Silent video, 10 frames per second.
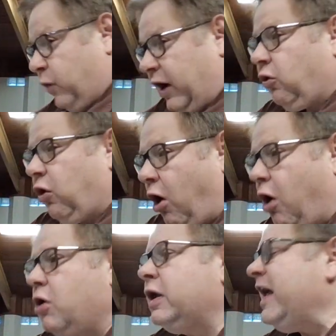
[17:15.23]
dwell
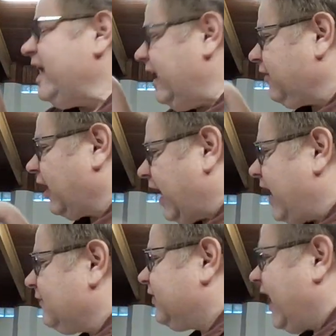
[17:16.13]
long in the
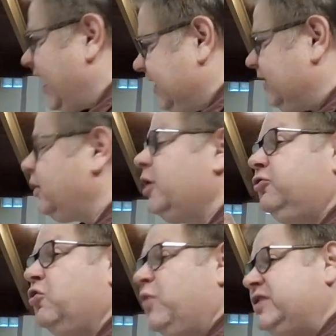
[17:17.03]
land of Canaan,
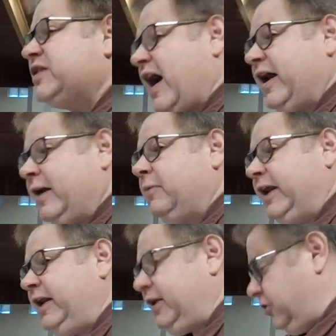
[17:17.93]
to which I am
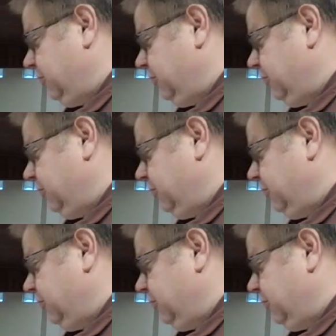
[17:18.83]
leading